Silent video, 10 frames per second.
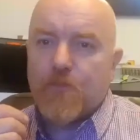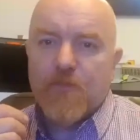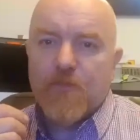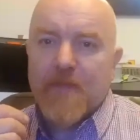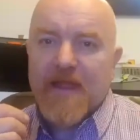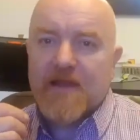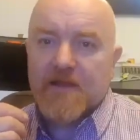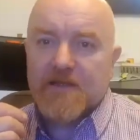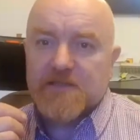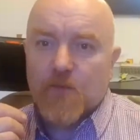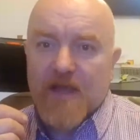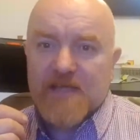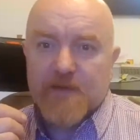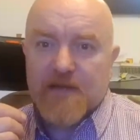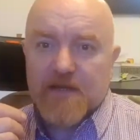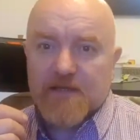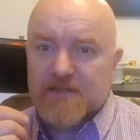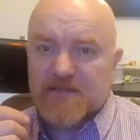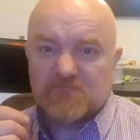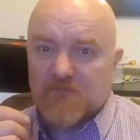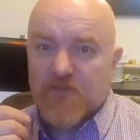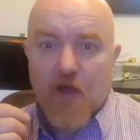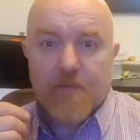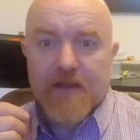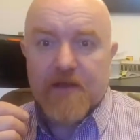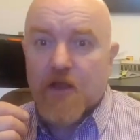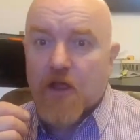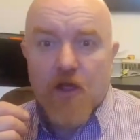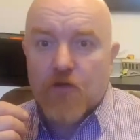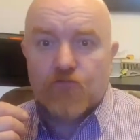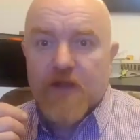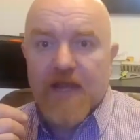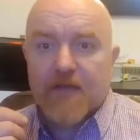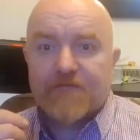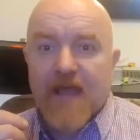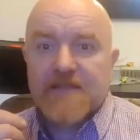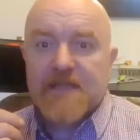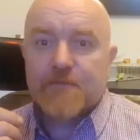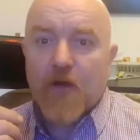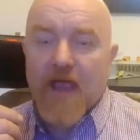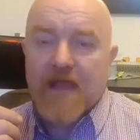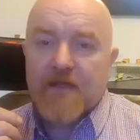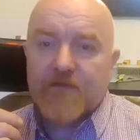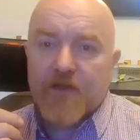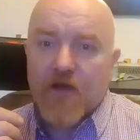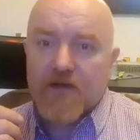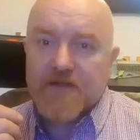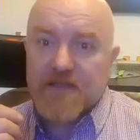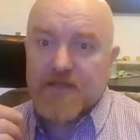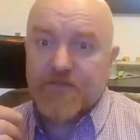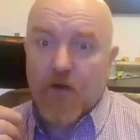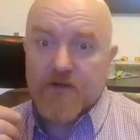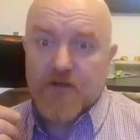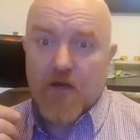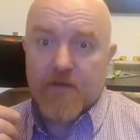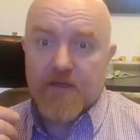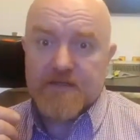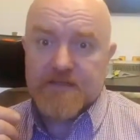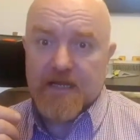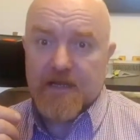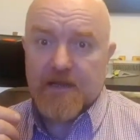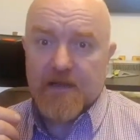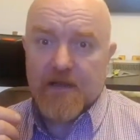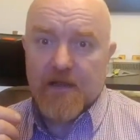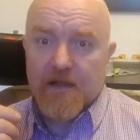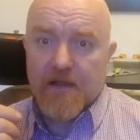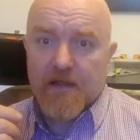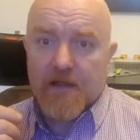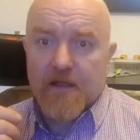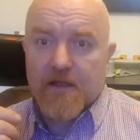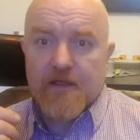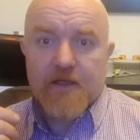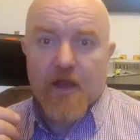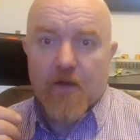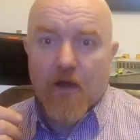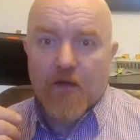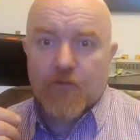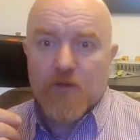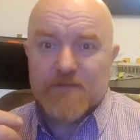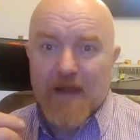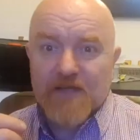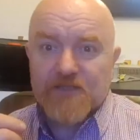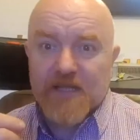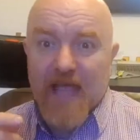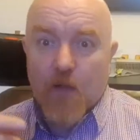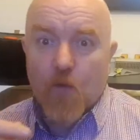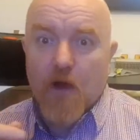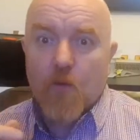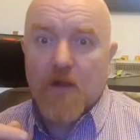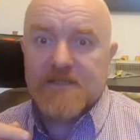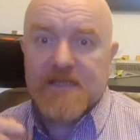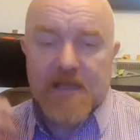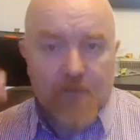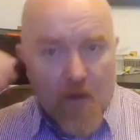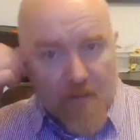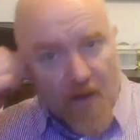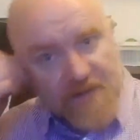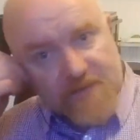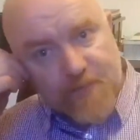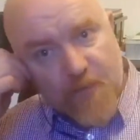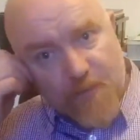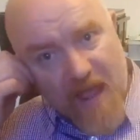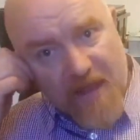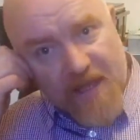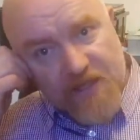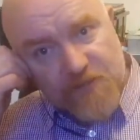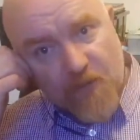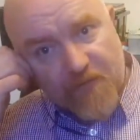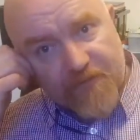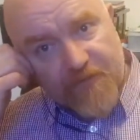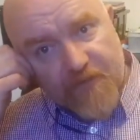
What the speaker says: the West Midlands have not been really affected by any of the cuts, as far as I can see. You know, I've always managed to get what I wanted in my box each month.